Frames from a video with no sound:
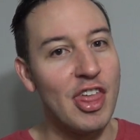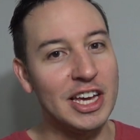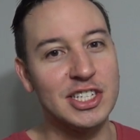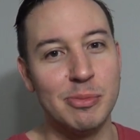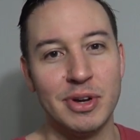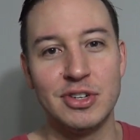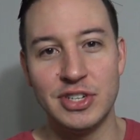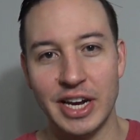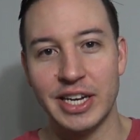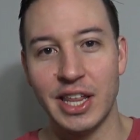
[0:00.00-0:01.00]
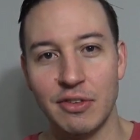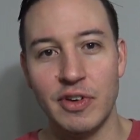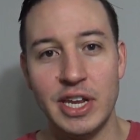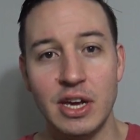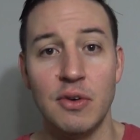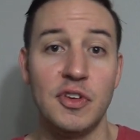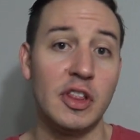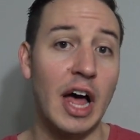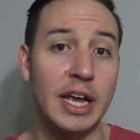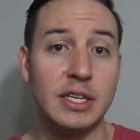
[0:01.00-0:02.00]
Thanks so much for checking out the video. If you
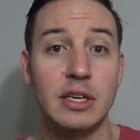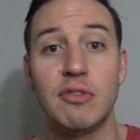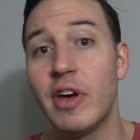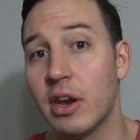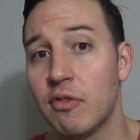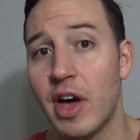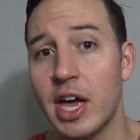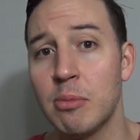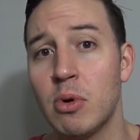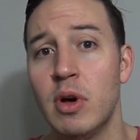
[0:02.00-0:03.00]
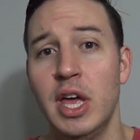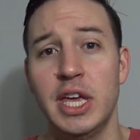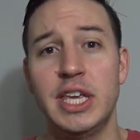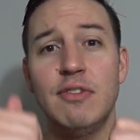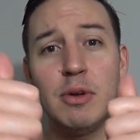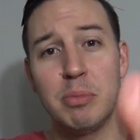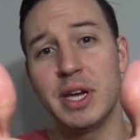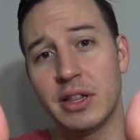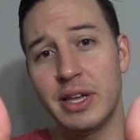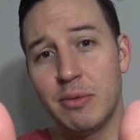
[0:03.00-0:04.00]
liked it, you found it valuable, give it a
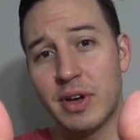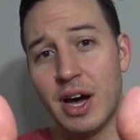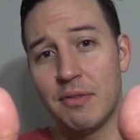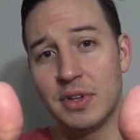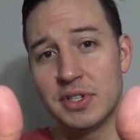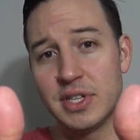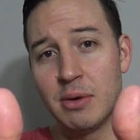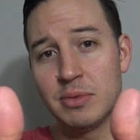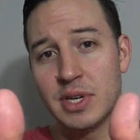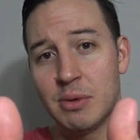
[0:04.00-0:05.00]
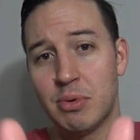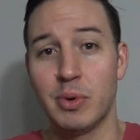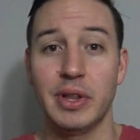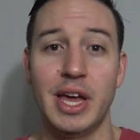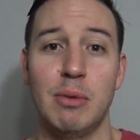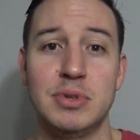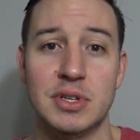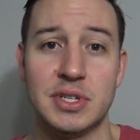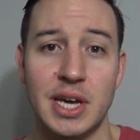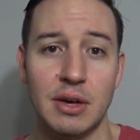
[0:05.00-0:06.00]
big Clean With Confidence thumbs up. It really helps
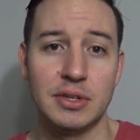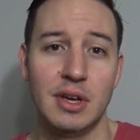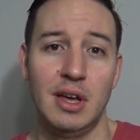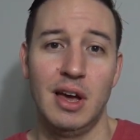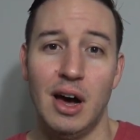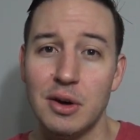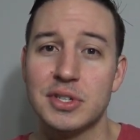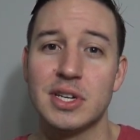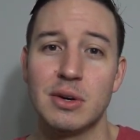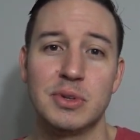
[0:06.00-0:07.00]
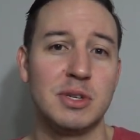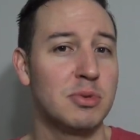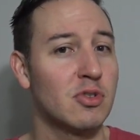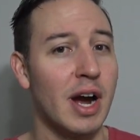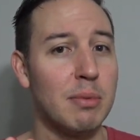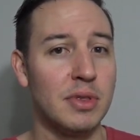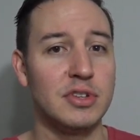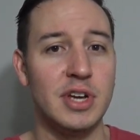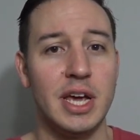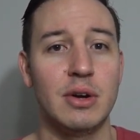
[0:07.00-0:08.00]
us out. Also, subscribe to the
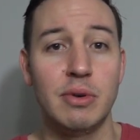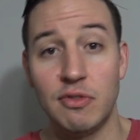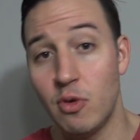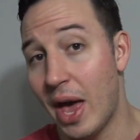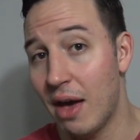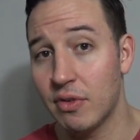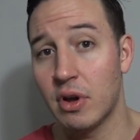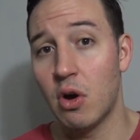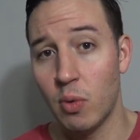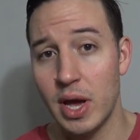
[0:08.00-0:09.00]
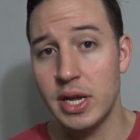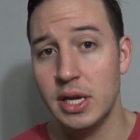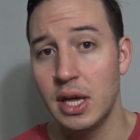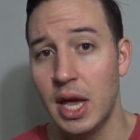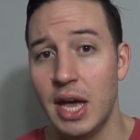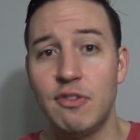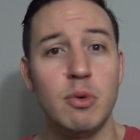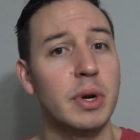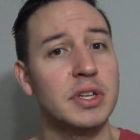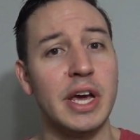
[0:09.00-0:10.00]
channel if you haven't already. And if you
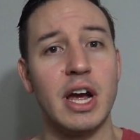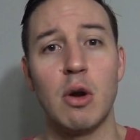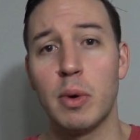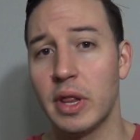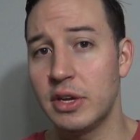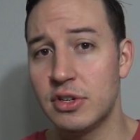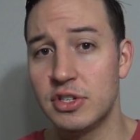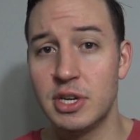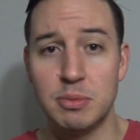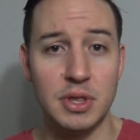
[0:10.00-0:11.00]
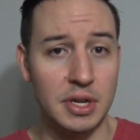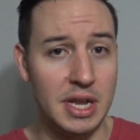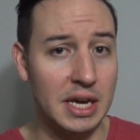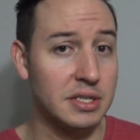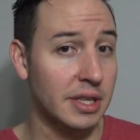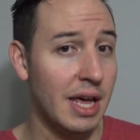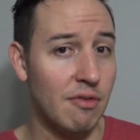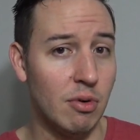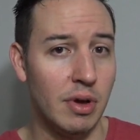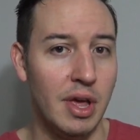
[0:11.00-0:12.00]
want to take our relationship to the next
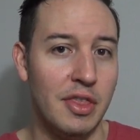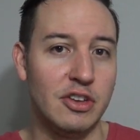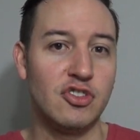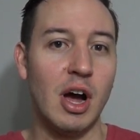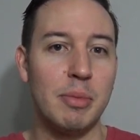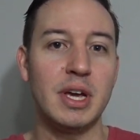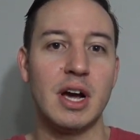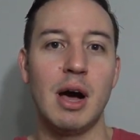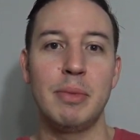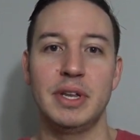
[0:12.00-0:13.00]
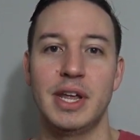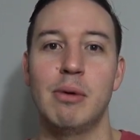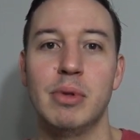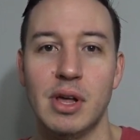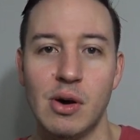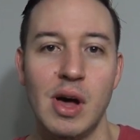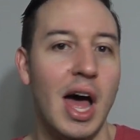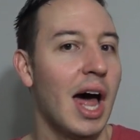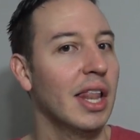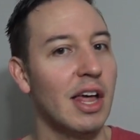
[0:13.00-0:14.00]
level, then drop me a comment down below.
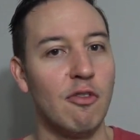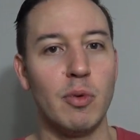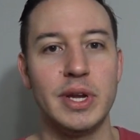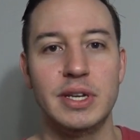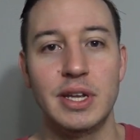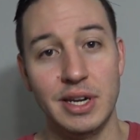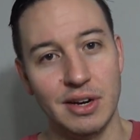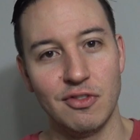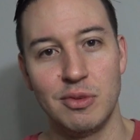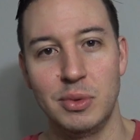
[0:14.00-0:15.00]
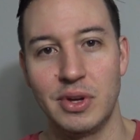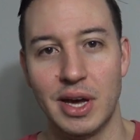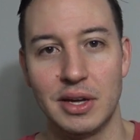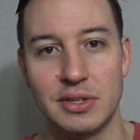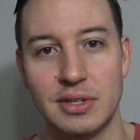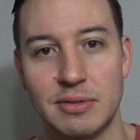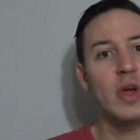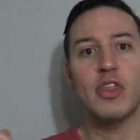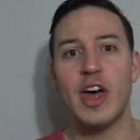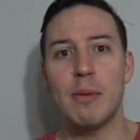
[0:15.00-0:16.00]
I love reading and hearing from you guys.
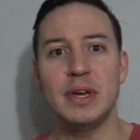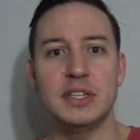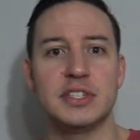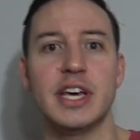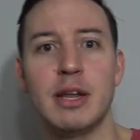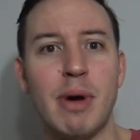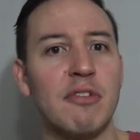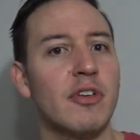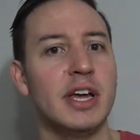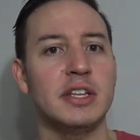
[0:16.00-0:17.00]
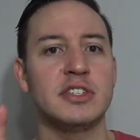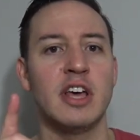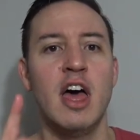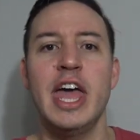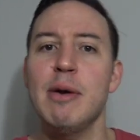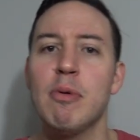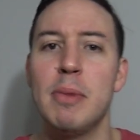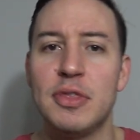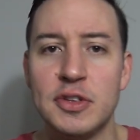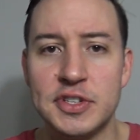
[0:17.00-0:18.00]
With that being said, my friends,
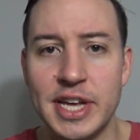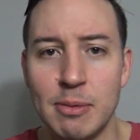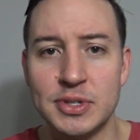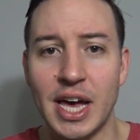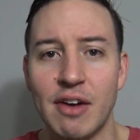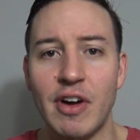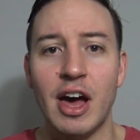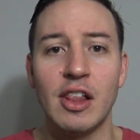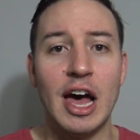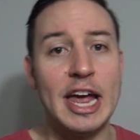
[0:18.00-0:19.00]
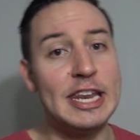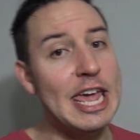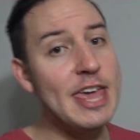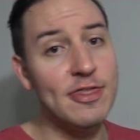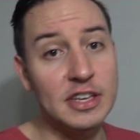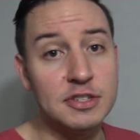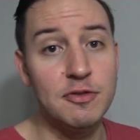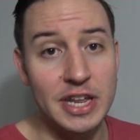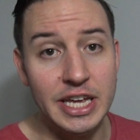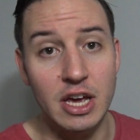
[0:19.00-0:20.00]
implement the steps I have outlined in this
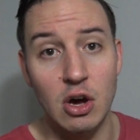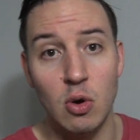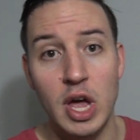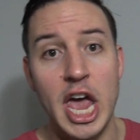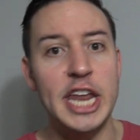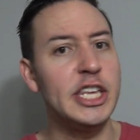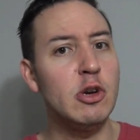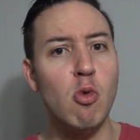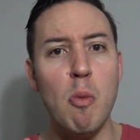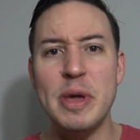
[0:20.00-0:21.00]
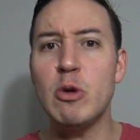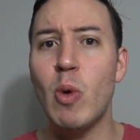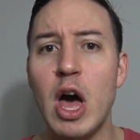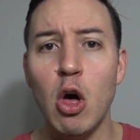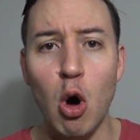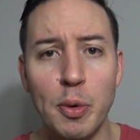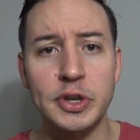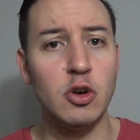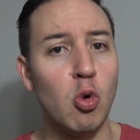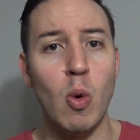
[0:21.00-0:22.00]
video, and you will be well on
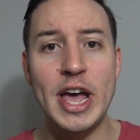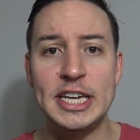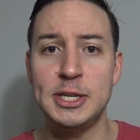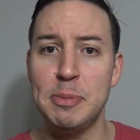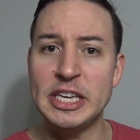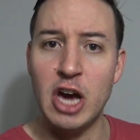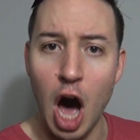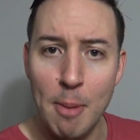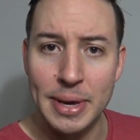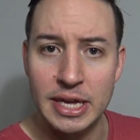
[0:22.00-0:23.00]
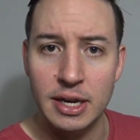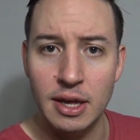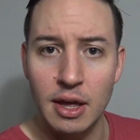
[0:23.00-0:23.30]
your way to becoming